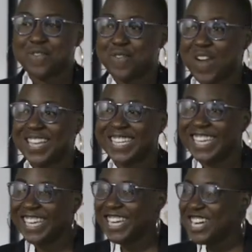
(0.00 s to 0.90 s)

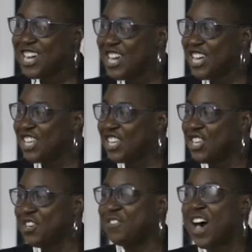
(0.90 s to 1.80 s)
frankly,
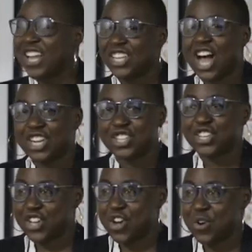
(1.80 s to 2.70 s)
you unlocked
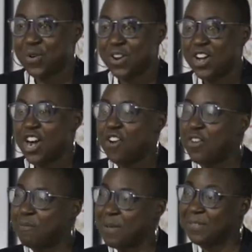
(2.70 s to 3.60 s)
the code of
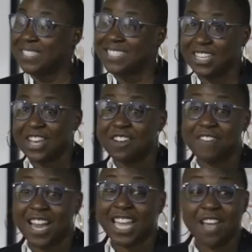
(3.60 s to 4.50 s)
what people in Silicon
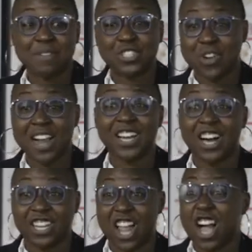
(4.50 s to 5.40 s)
Valley have been trying to
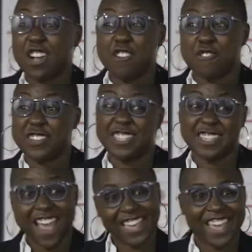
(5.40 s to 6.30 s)
unlock for
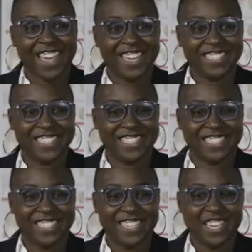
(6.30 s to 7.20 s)

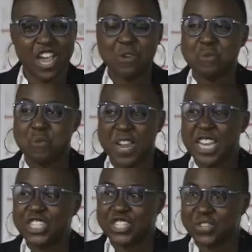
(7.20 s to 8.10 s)
decades. And
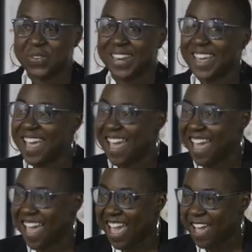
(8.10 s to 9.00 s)
we do it
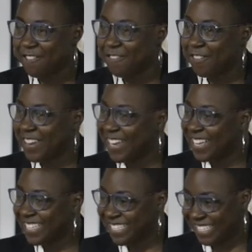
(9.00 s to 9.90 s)
every
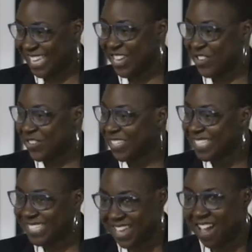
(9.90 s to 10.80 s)
single
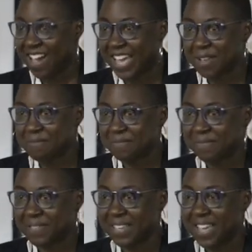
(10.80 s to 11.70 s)
time.
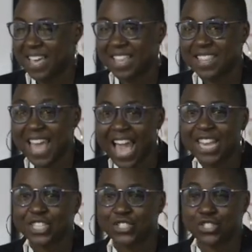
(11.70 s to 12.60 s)
That
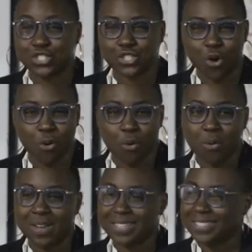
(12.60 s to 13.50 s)
is
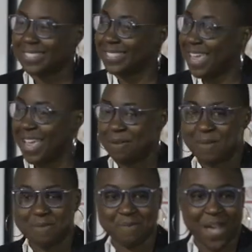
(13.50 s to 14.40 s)
so
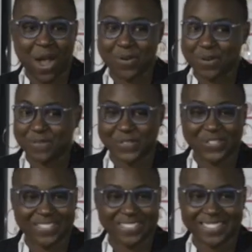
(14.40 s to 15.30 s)
damn
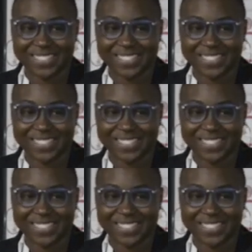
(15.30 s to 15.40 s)
powerful.